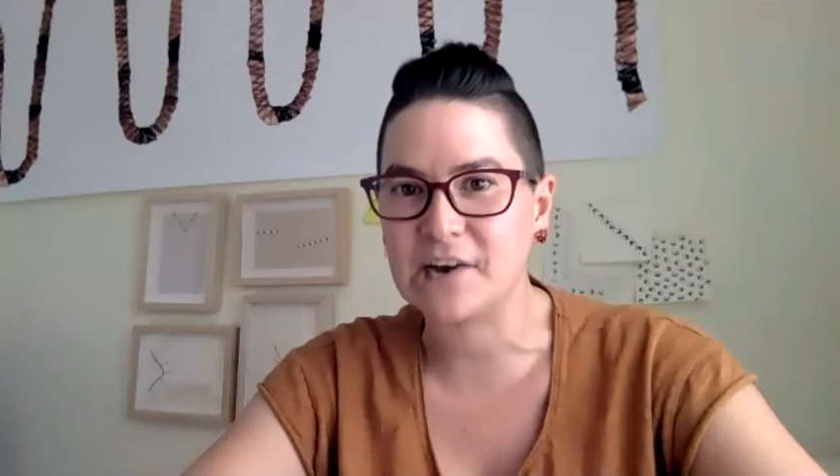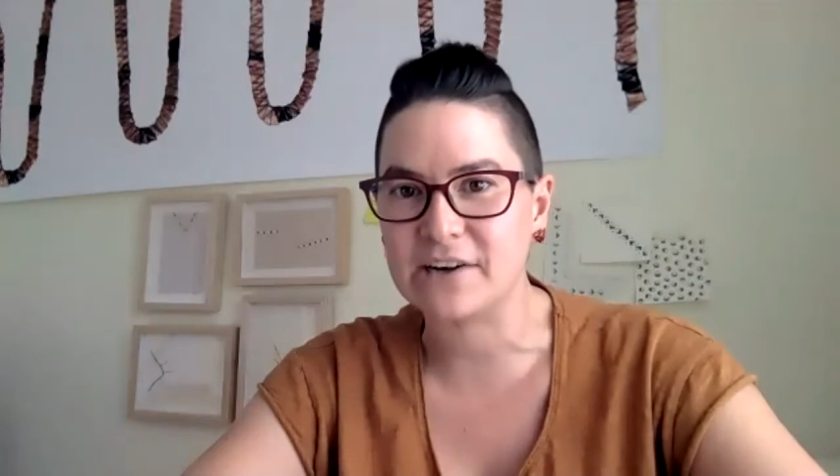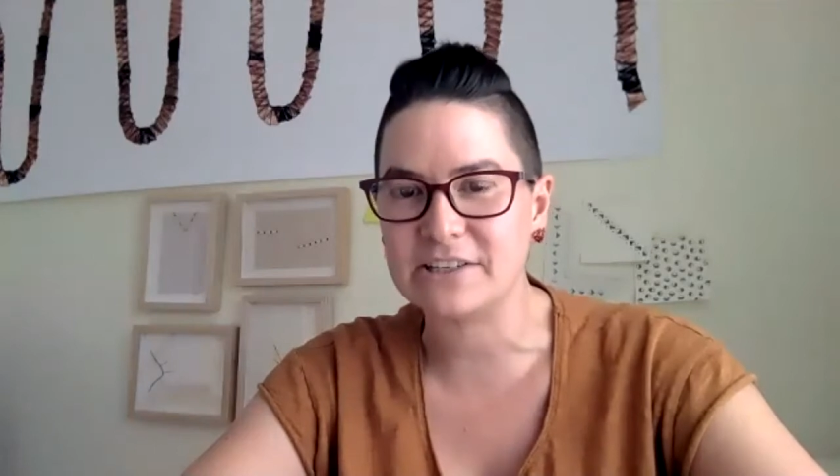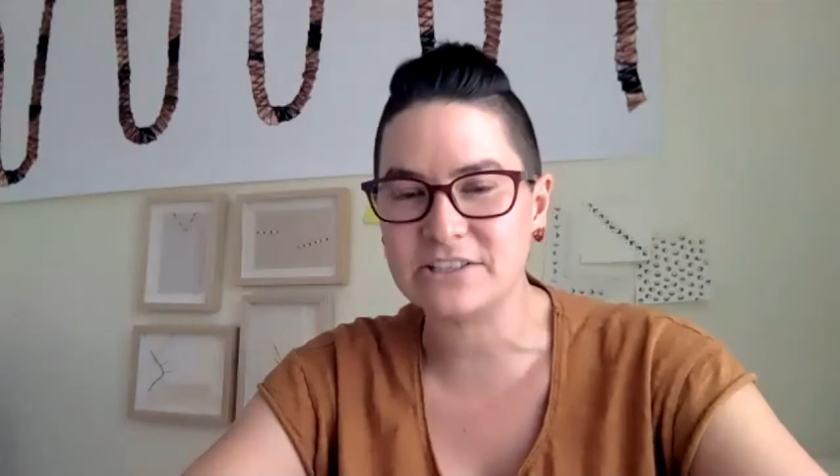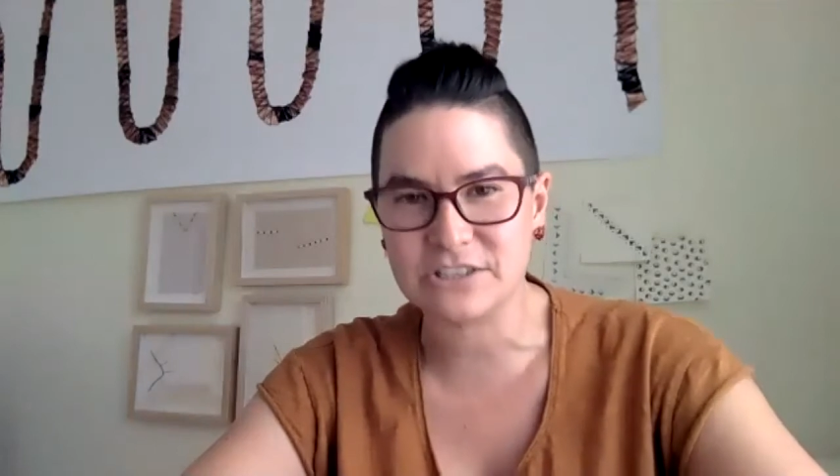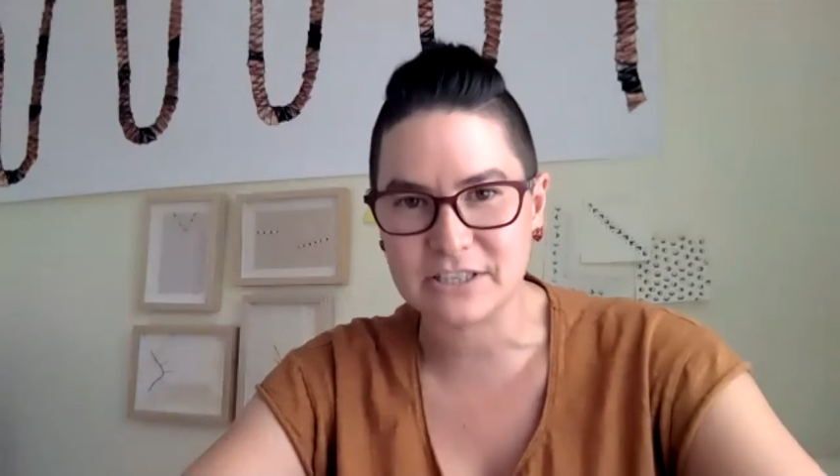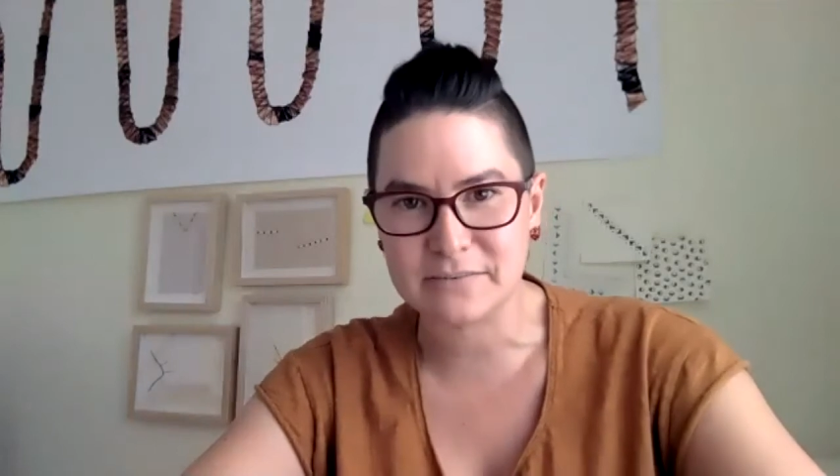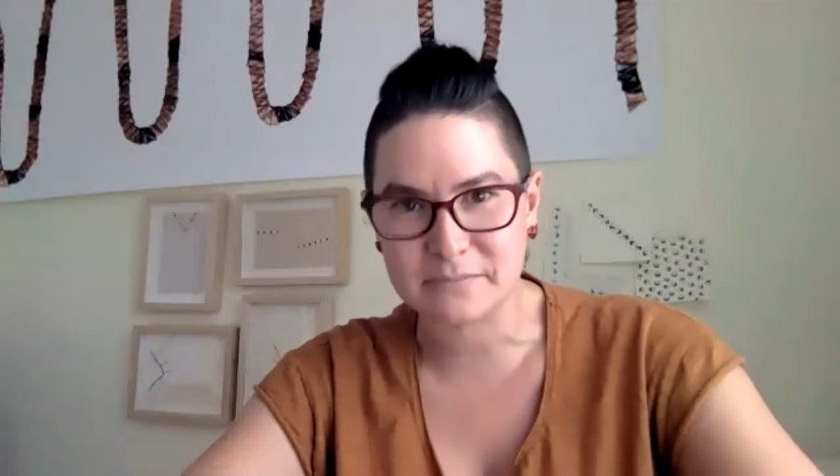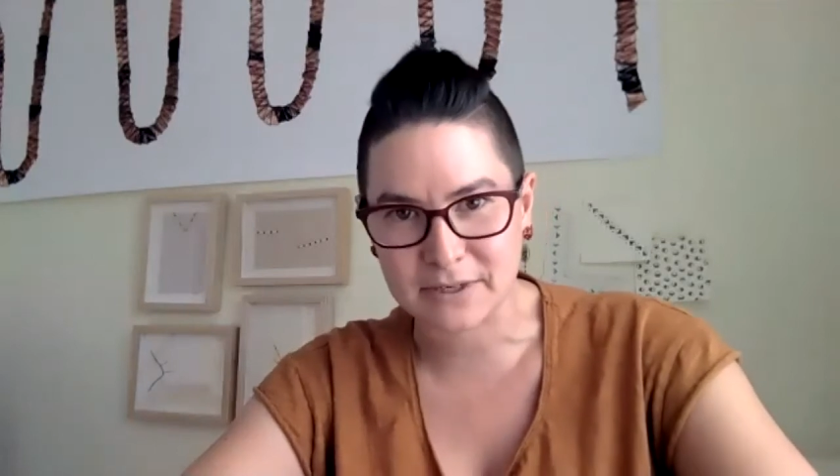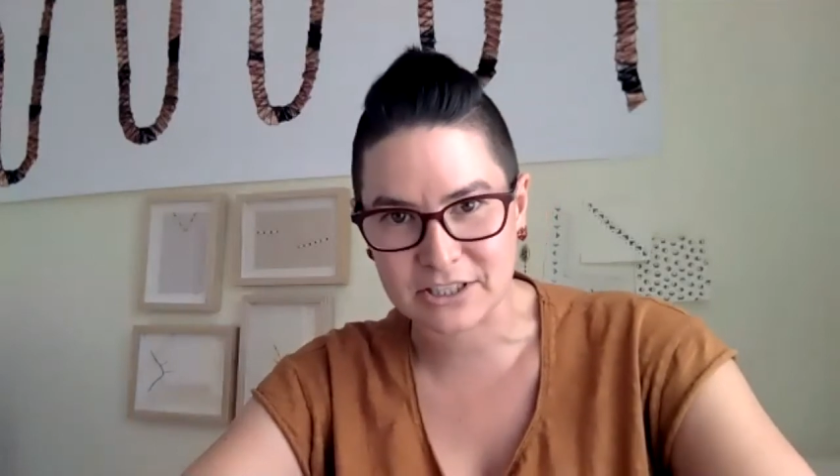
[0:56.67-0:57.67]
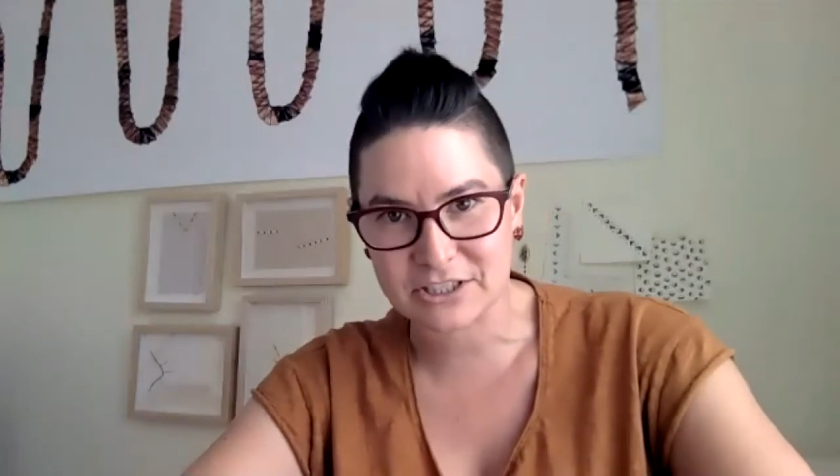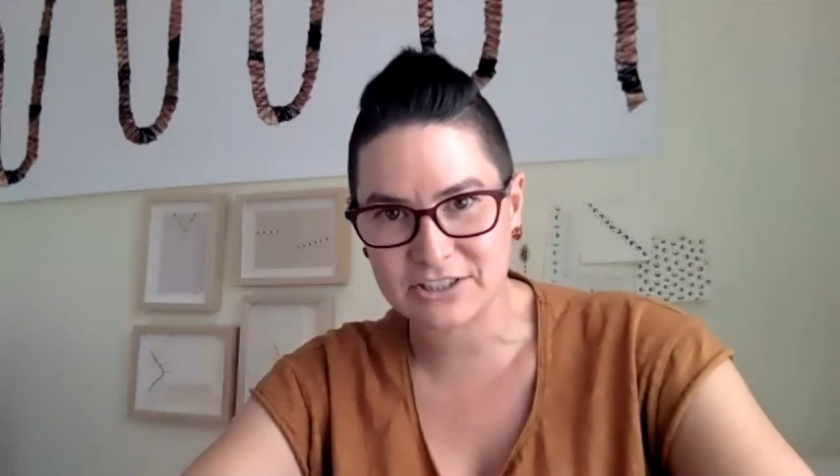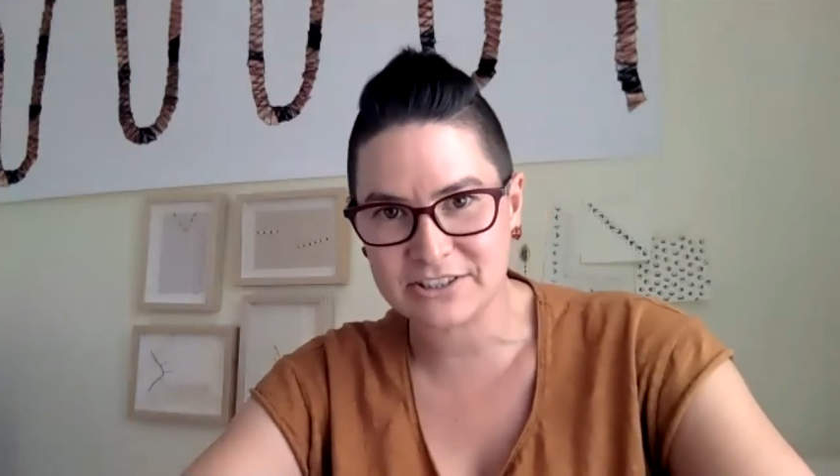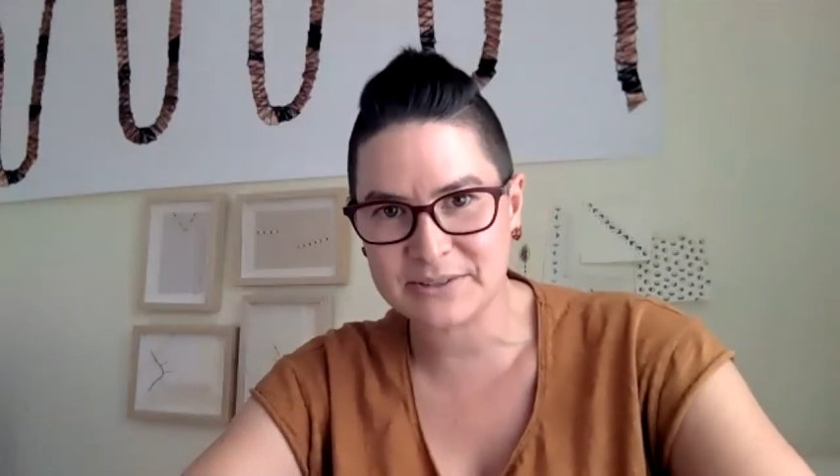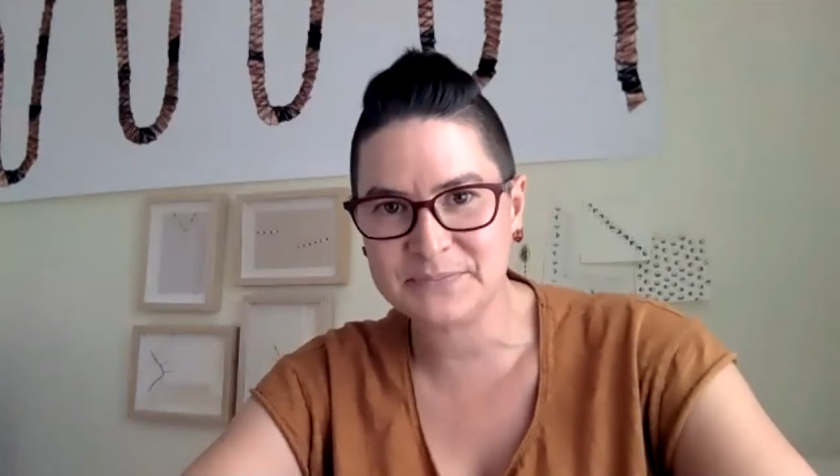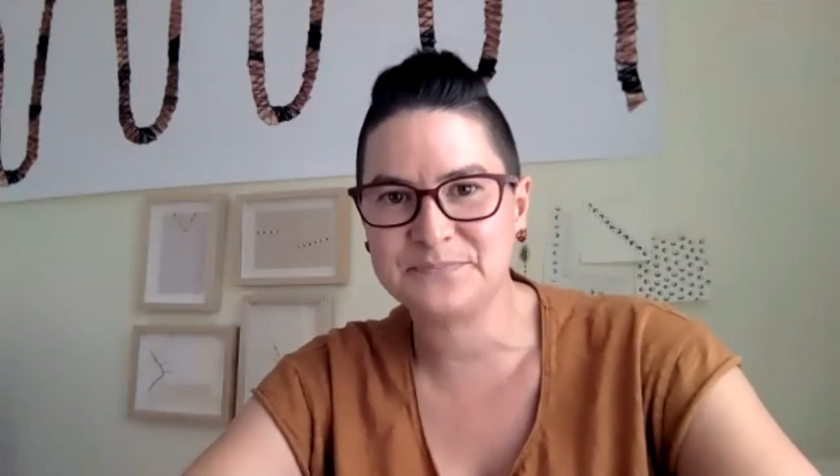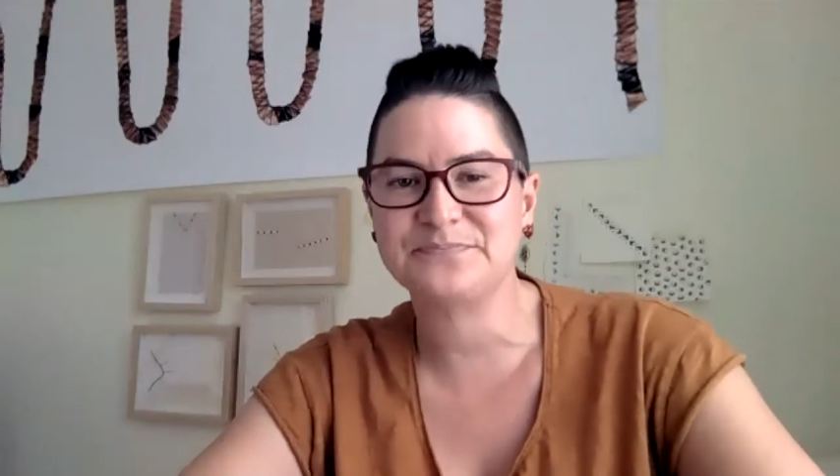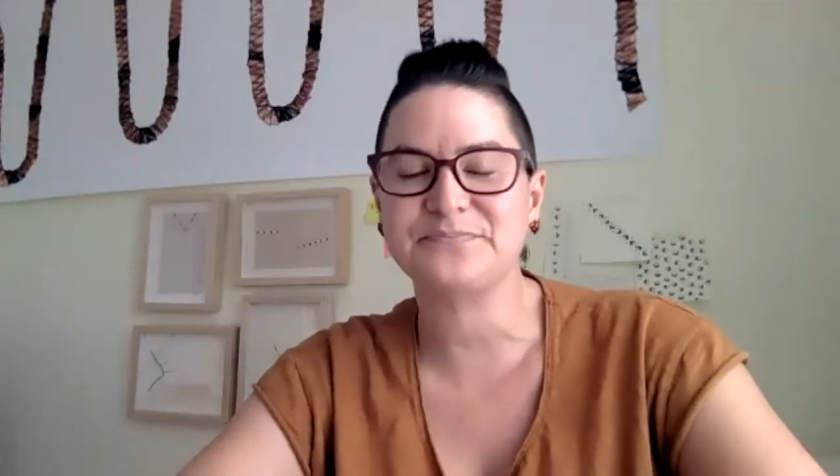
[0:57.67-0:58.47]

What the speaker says: artist Jean Marshall.